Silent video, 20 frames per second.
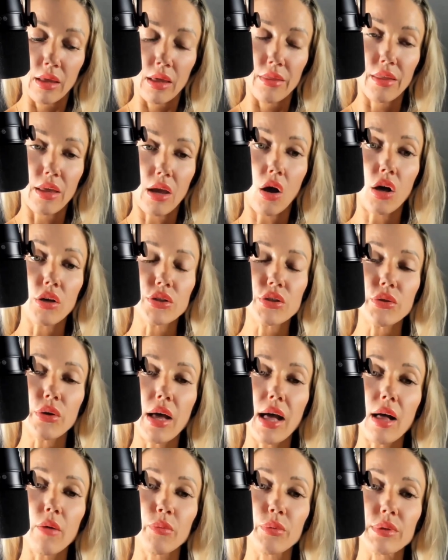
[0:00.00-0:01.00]
They also
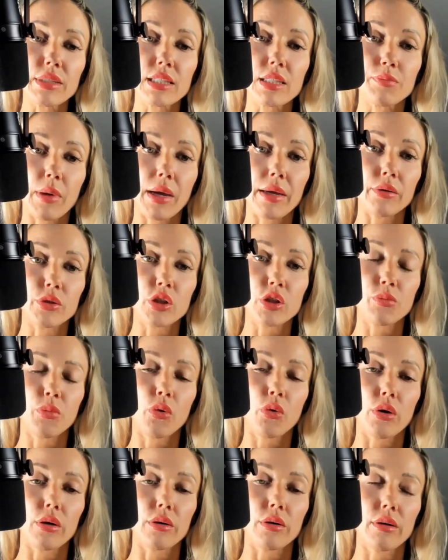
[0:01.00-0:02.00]
help with spinal
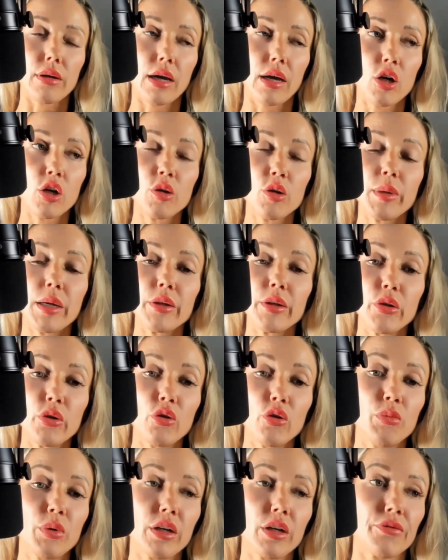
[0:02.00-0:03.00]
support. I don't know about
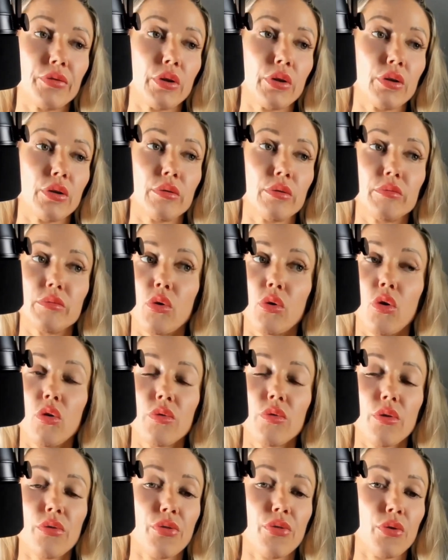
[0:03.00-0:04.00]
you, but if you're
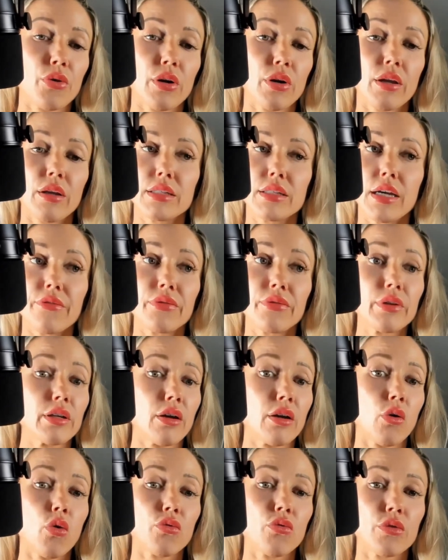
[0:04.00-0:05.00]
over 30,
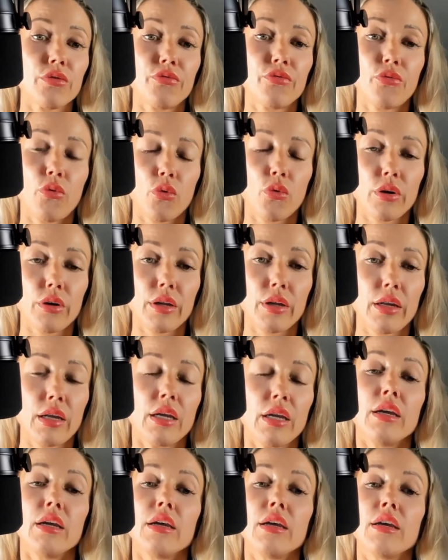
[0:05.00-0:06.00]
definitely over 40,
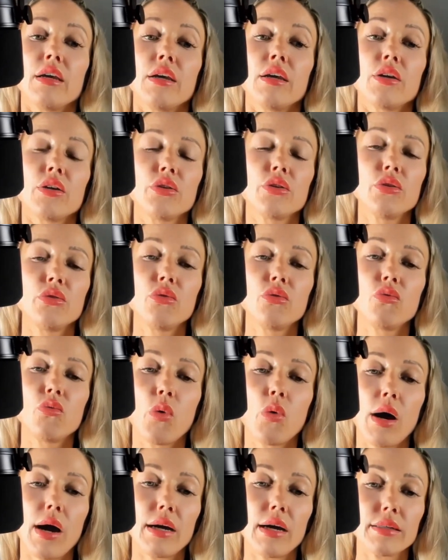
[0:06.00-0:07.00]
you
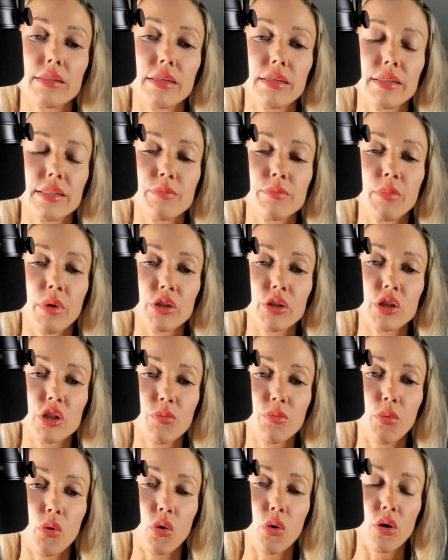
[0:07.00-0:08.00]
want as much
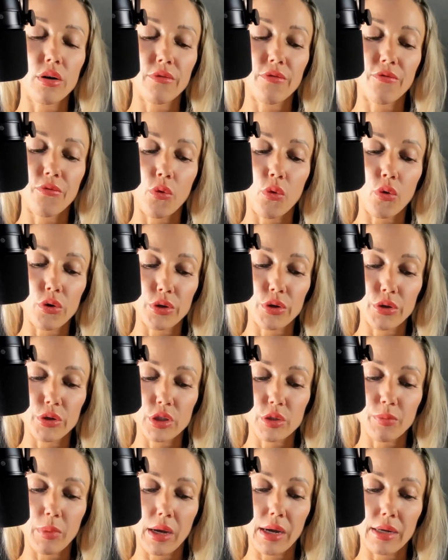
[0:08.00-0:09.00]
support for your
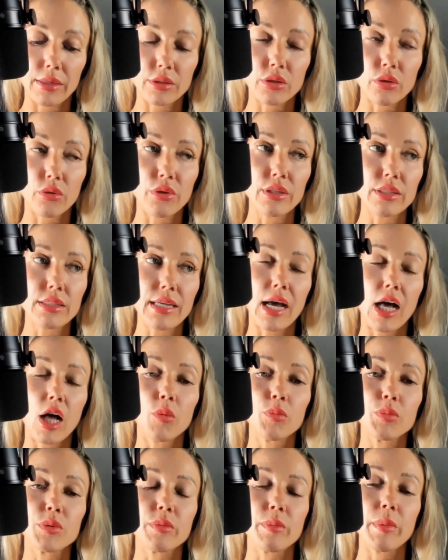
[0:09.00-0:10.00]
spine. So this
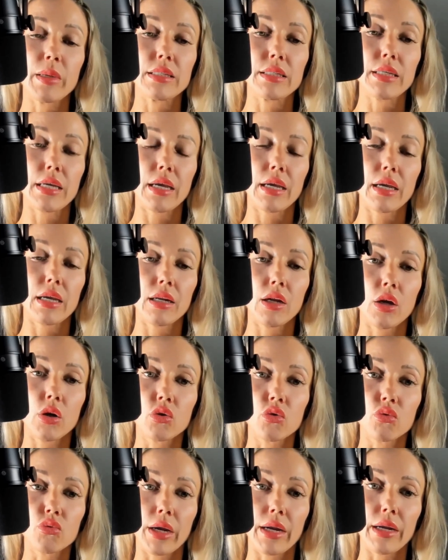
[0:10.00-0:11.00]
helps maintain
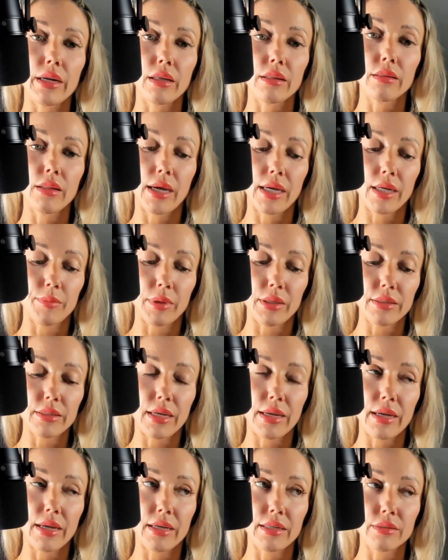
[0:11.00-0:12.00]
great alignment.
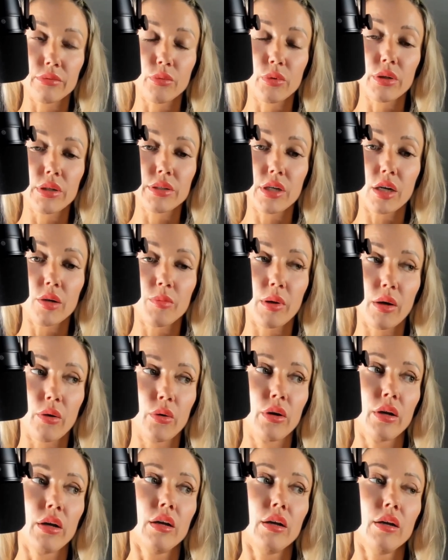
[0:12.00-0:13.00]
And we're going to talk
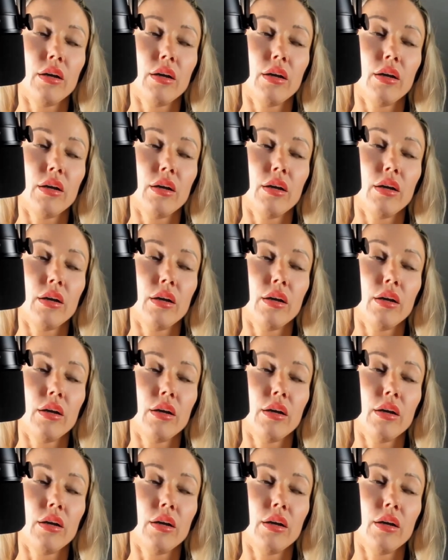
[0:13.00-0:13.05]
about